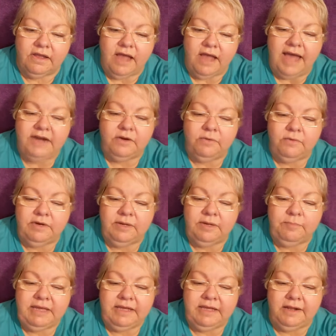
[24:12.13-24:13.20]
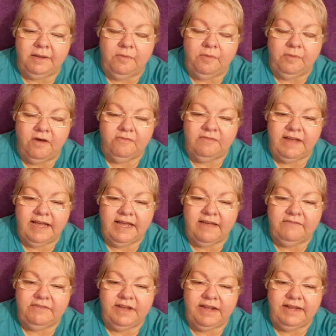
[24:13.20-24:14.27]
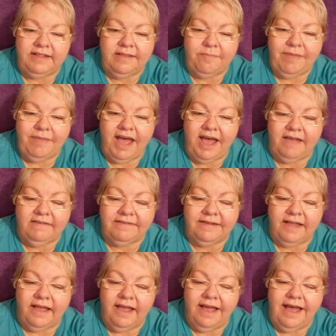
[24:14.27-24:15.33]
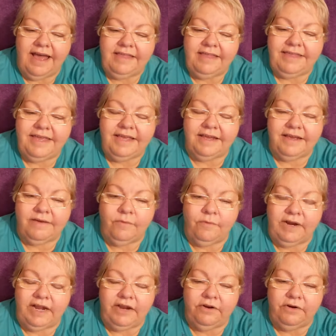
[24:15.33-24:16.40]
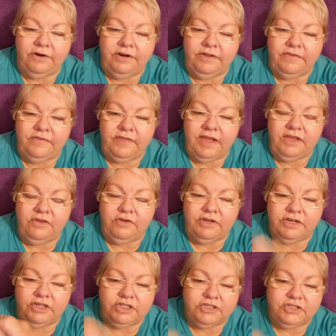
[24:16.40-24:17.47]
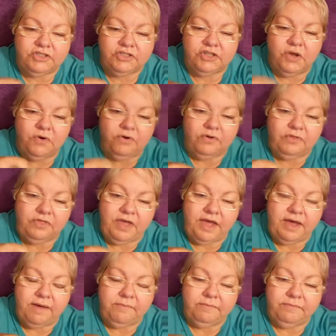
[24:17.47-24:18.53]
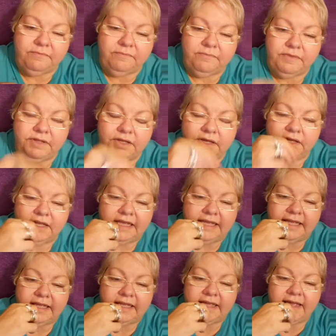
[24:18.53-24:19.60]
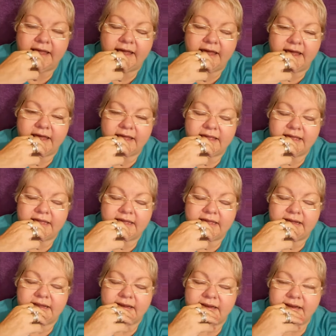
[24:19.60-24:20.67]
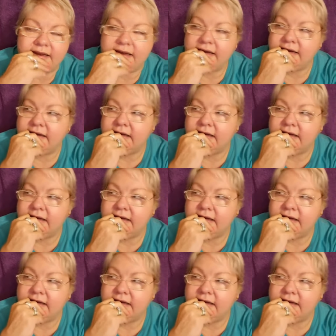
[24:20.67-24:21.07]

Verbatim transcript: I don't want to peel them off like I've done in the past. I think what I heard is that you can just soak them uh, in